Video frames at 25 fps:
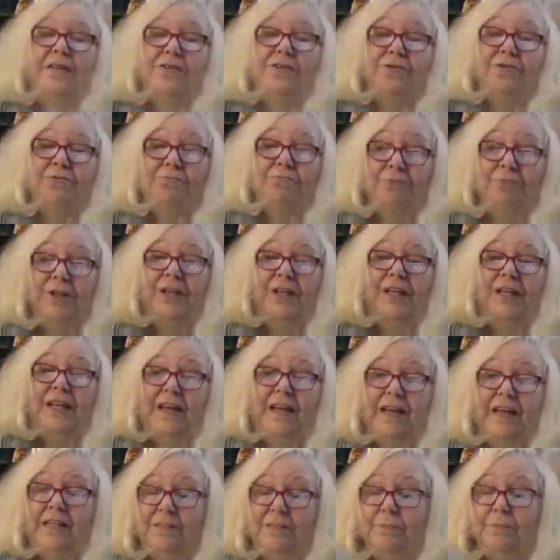a really
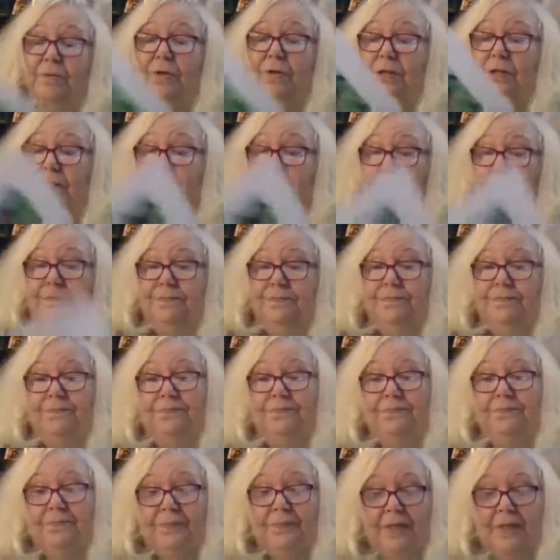nice book.
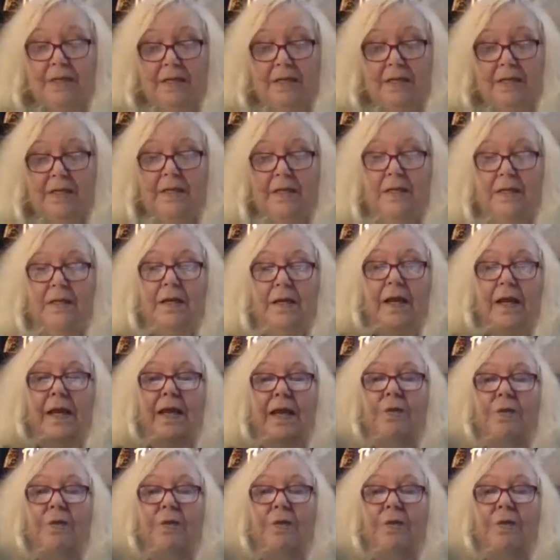I had